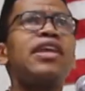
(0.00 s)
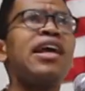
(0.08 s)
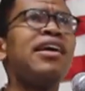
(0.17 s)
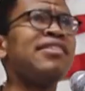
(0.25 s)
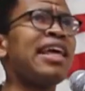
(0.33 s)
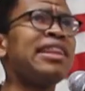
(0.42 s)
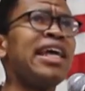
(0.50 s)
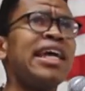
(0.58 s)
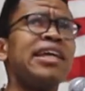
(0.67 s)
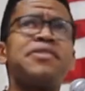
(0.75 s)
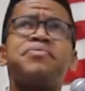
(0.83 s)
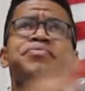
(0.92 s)
Because I
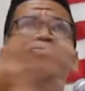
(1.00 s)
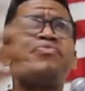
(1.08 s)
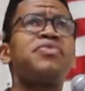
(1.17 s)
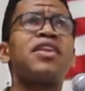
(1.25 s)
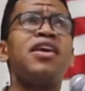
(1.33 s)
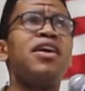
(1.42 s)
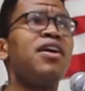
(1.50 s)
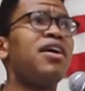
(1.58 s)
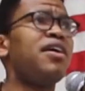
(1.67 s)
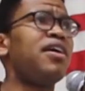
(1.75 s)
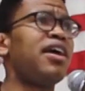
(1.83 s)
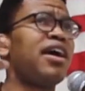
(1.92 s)
think,
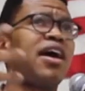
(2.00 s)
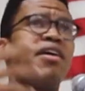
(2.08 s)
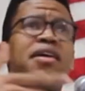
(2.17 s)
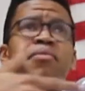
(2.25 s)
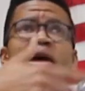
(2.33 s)
and